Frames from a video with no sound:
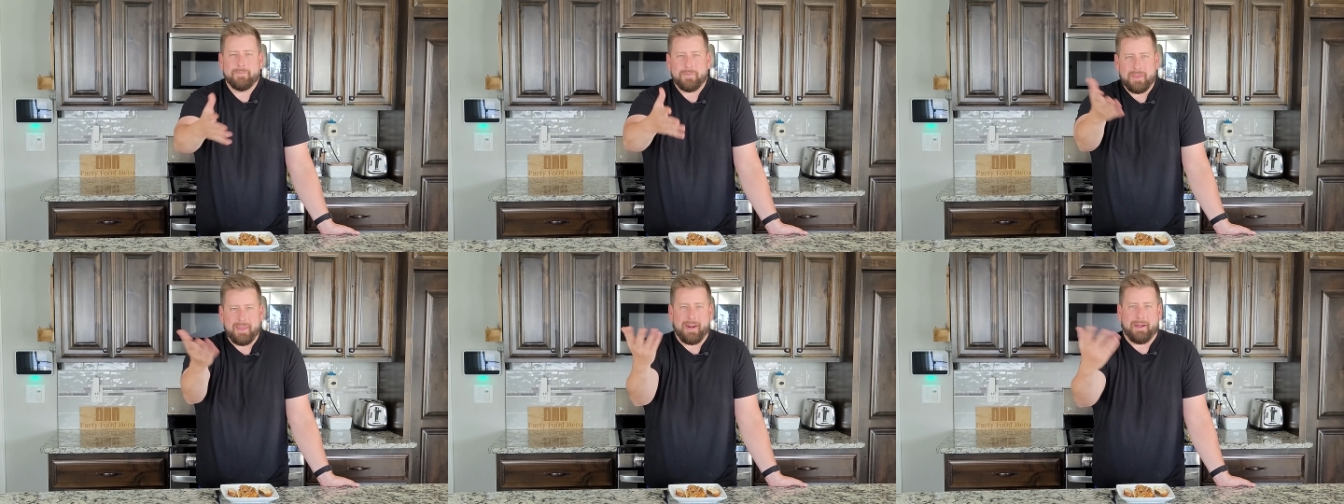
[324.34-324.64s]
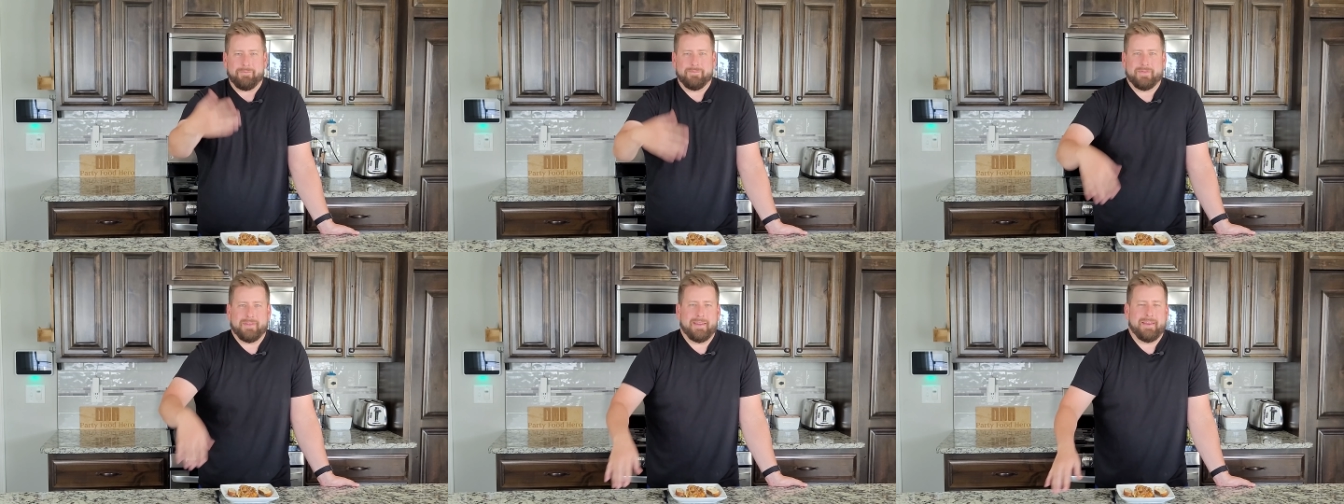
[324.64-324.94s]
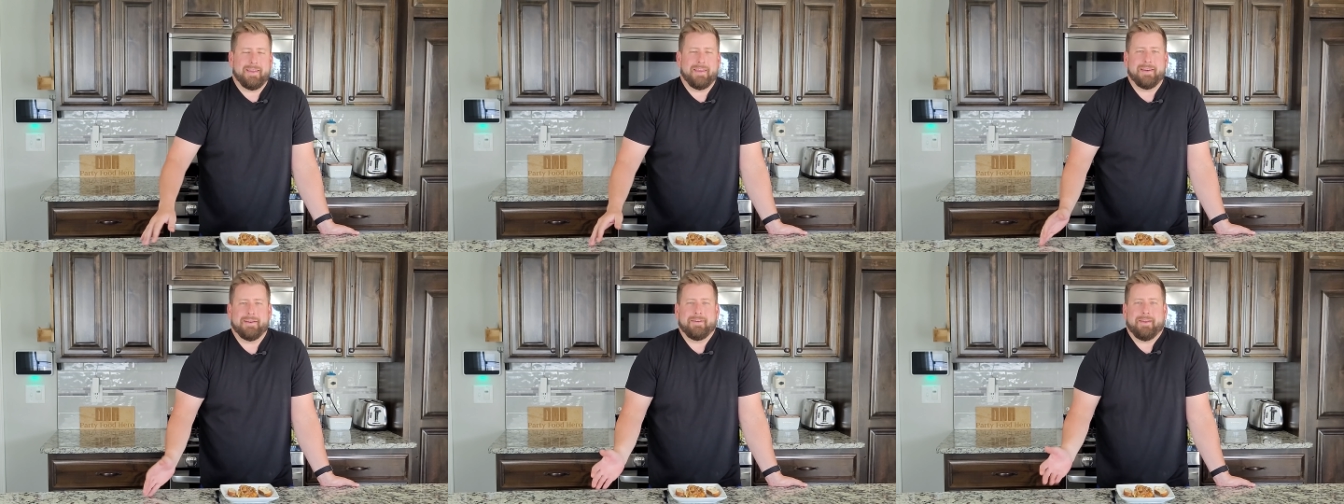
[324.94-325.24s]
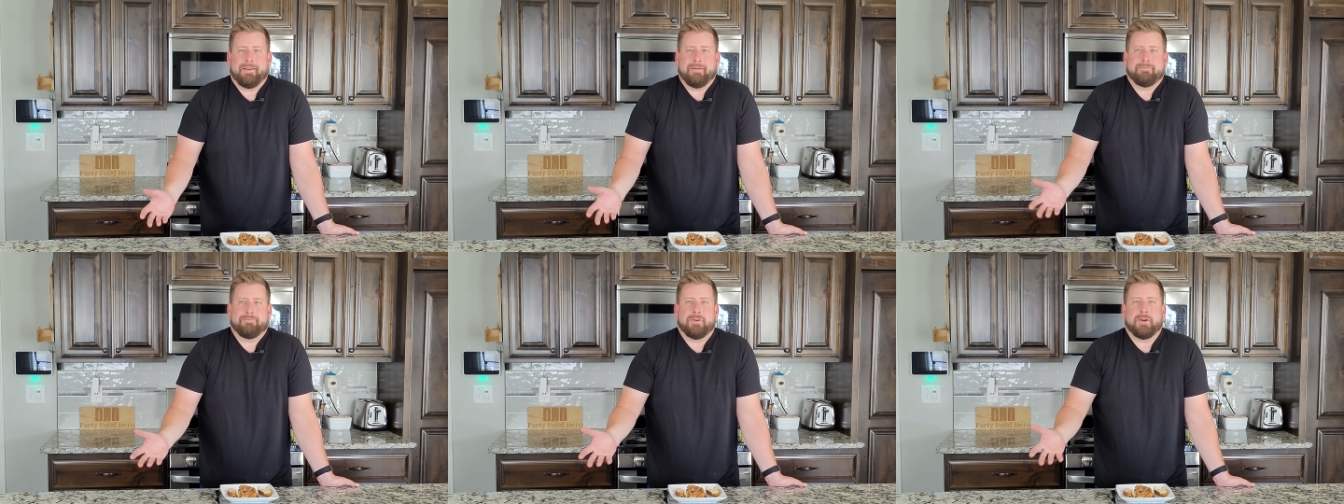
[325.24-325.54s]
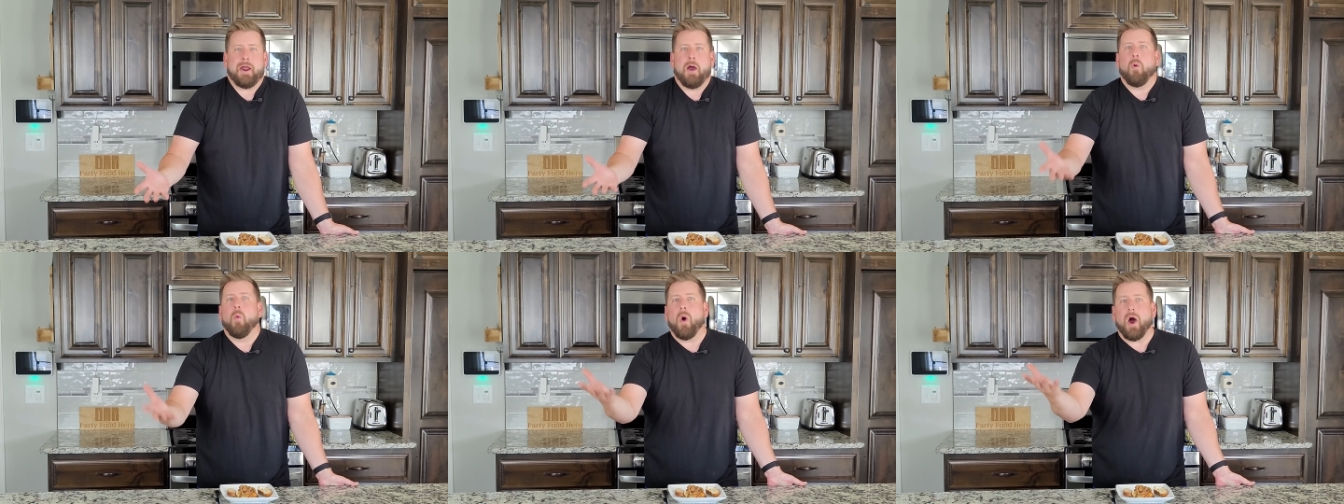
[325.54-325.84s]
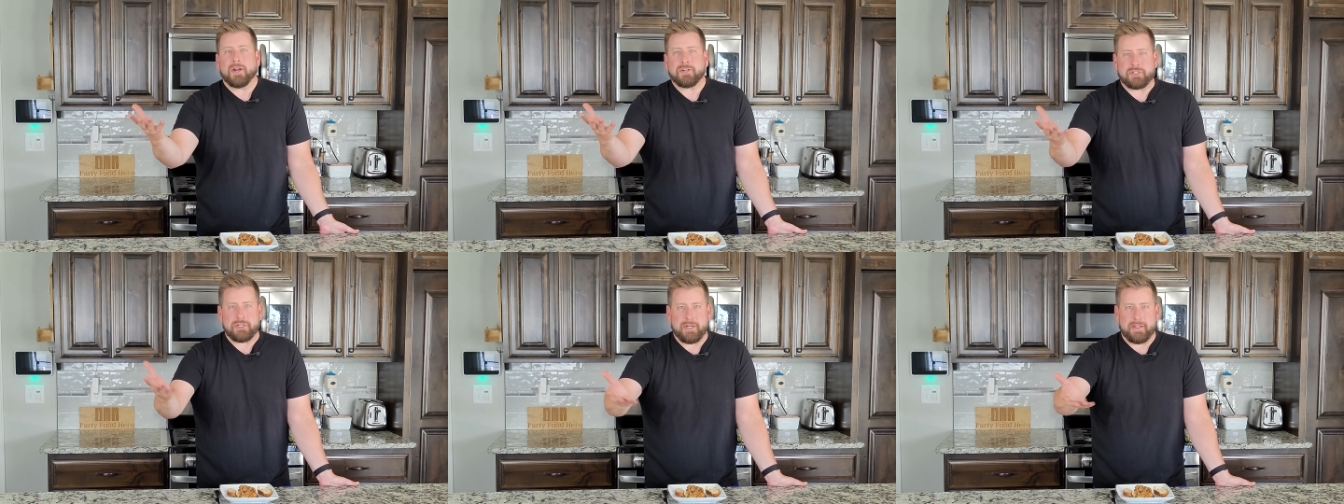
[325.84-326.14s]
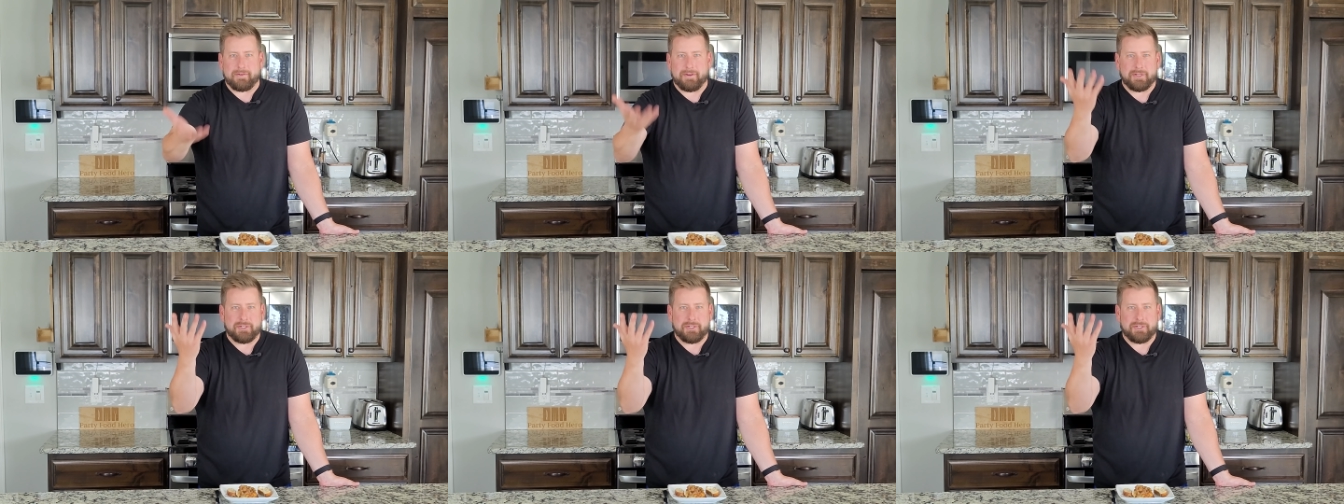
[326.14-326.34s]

you know, they eat it, you're not watching it.